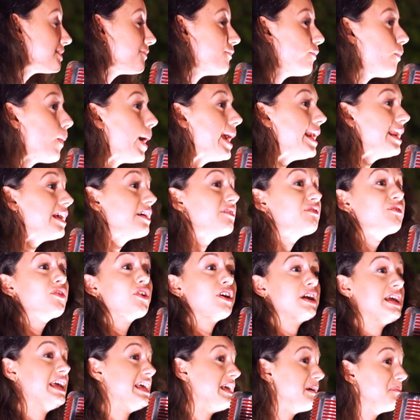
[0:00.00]
of waiting for
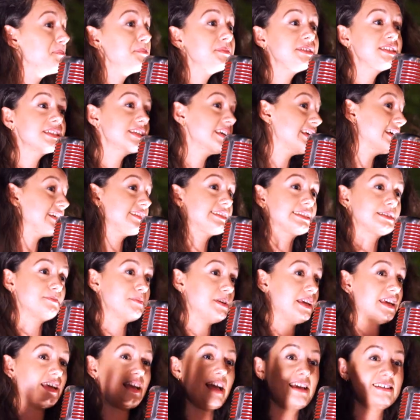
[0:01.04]
him to kiss
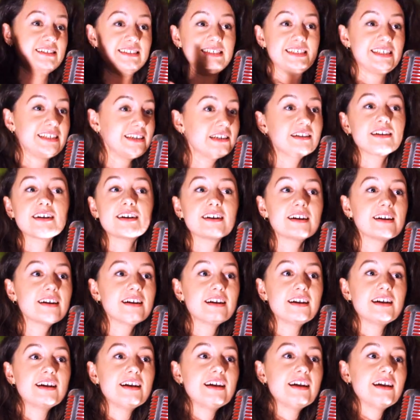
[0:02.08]
me, and here,
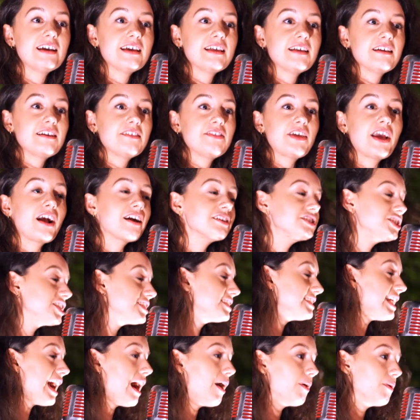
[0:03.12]
they are
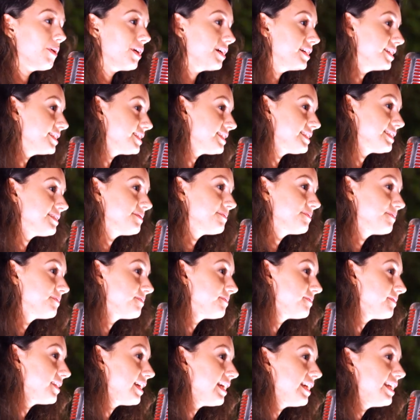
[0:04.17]
just hours.
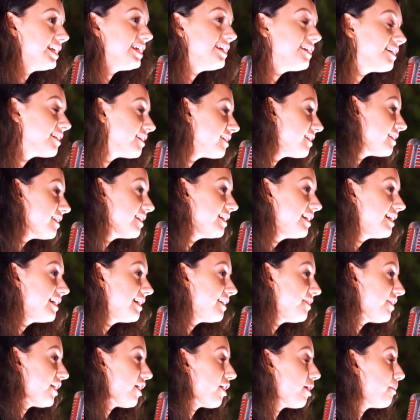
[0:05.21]
Here,
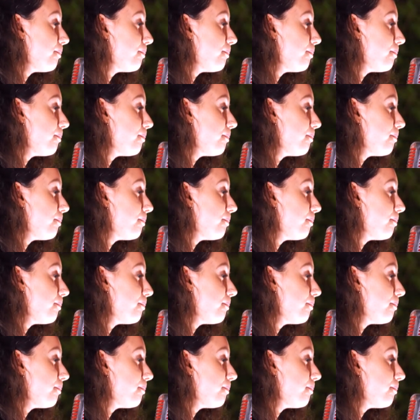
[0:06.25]
they are